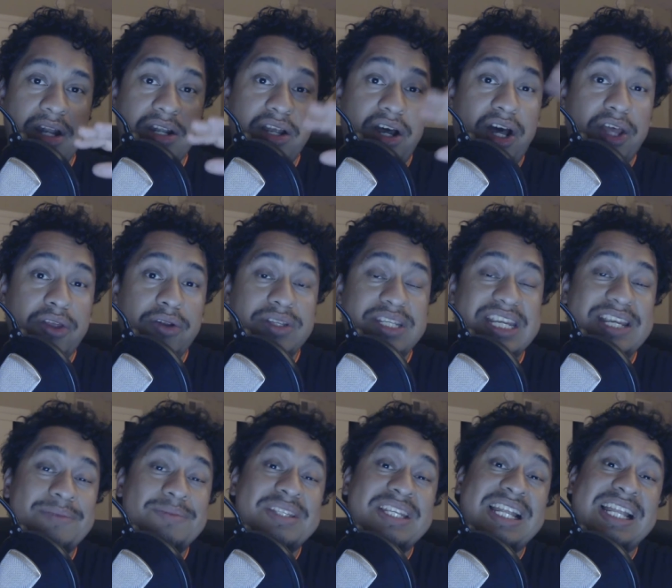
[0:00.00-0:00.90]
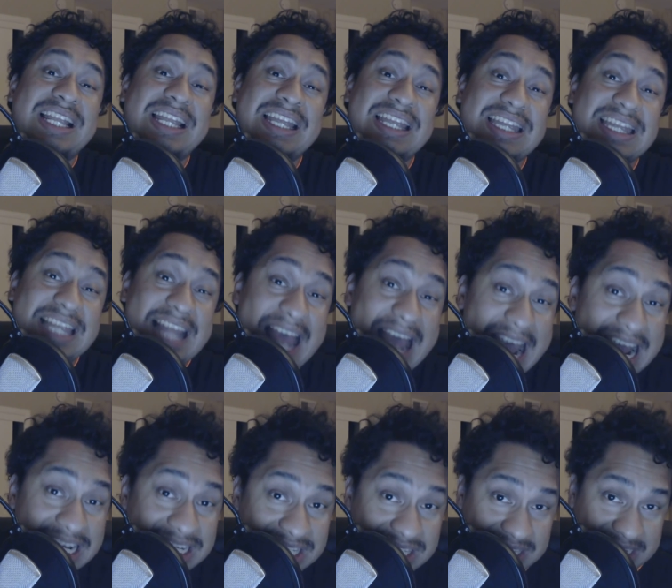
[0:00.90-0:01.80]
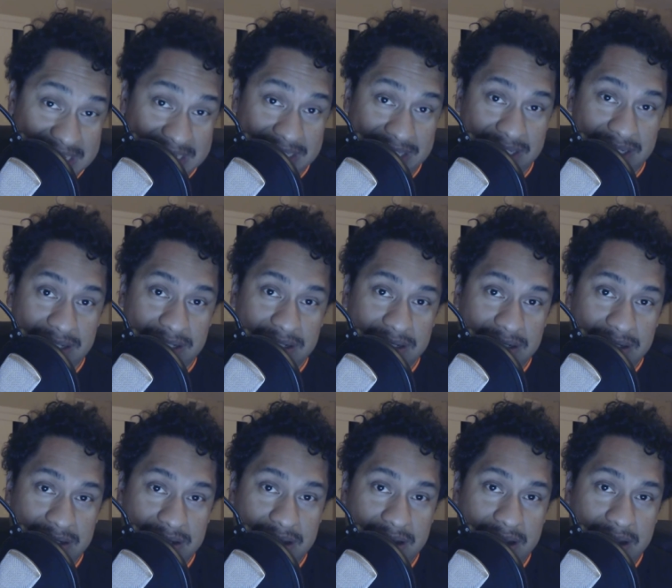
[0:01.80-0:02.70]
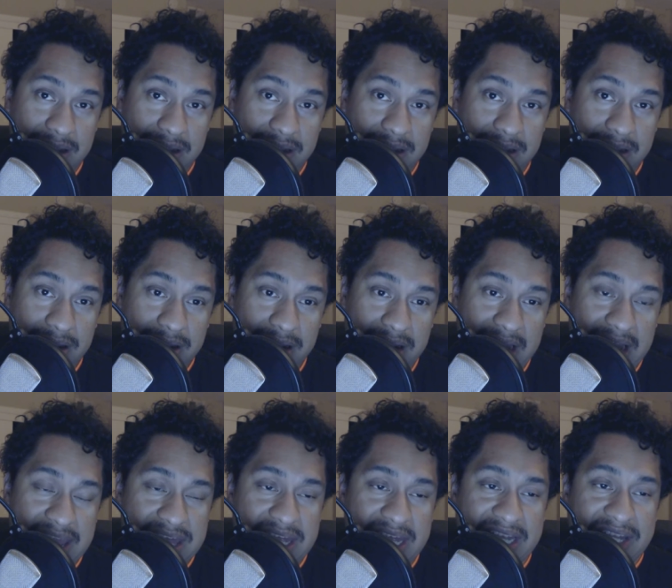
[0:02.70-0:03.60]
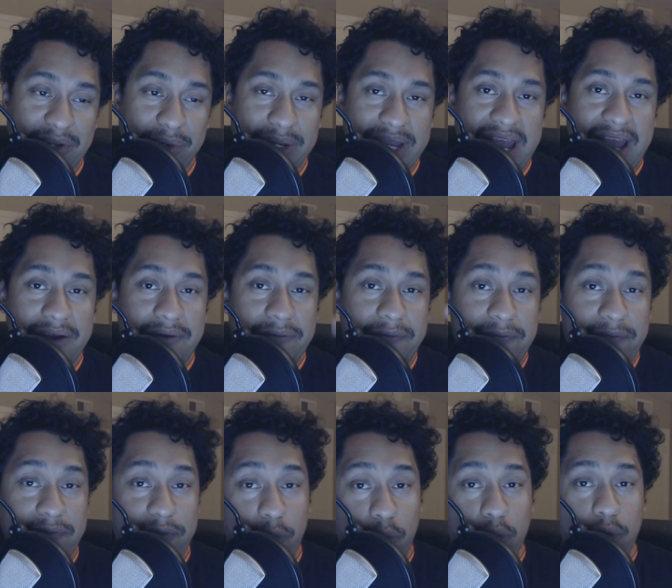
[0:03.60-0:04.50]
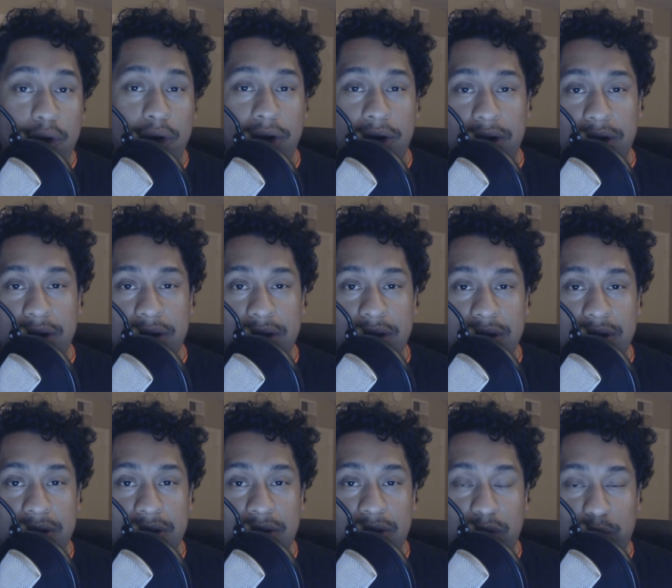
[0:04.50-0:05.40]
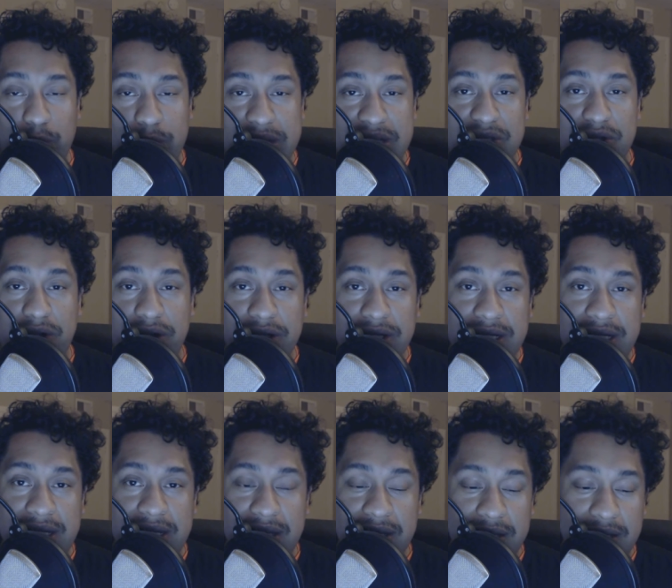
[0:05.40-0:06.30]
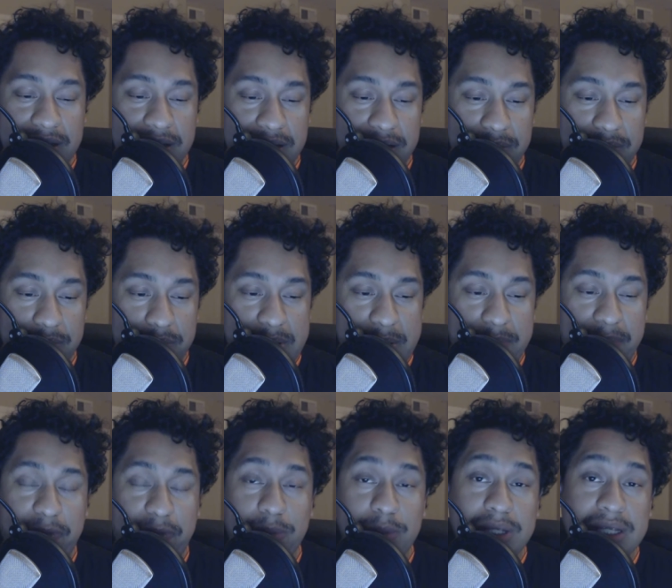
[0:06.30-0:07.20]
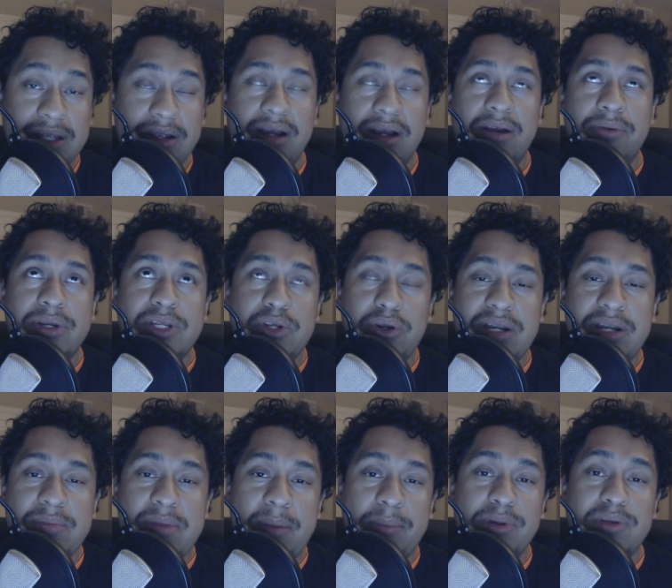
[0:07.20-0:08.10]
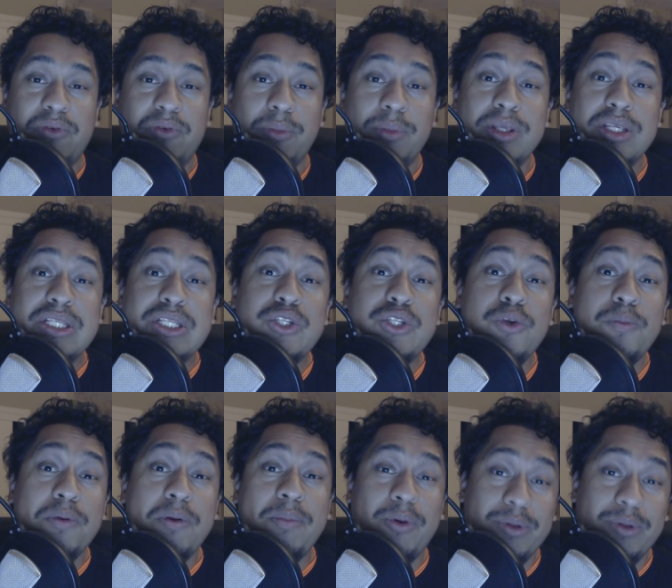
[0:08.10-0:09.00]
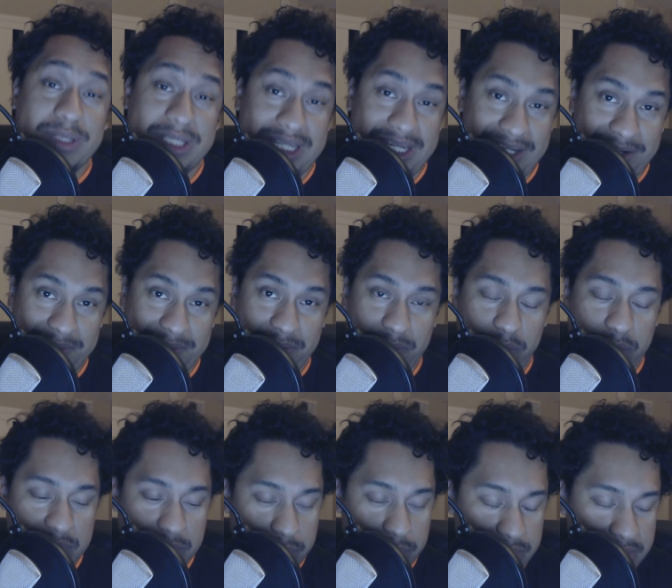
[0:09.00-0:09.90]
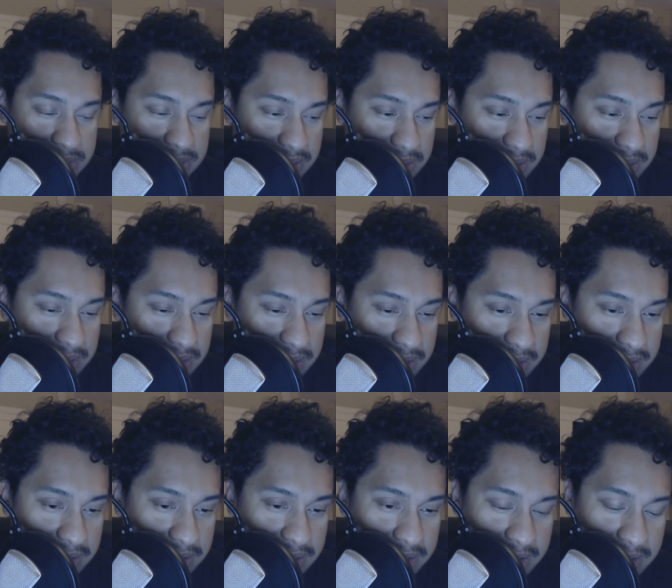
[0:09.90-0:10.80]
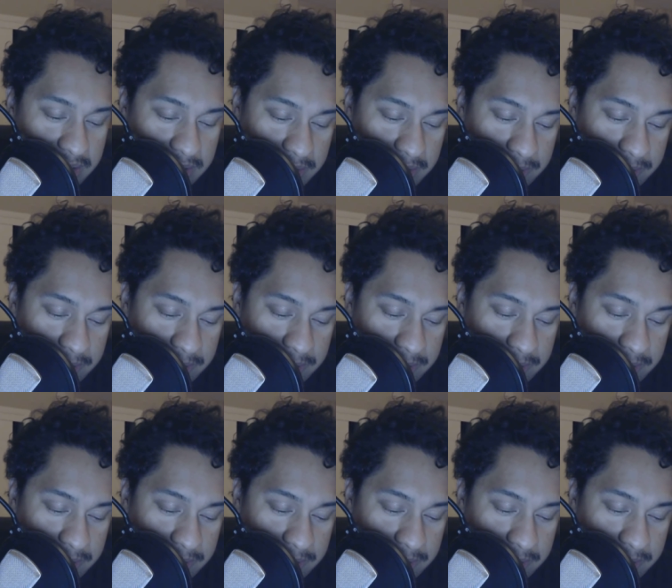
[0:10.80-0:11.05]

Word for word: on other teams last season, and then they only have four returning people from the uh, returning members from the Super Bowl team, which was uh,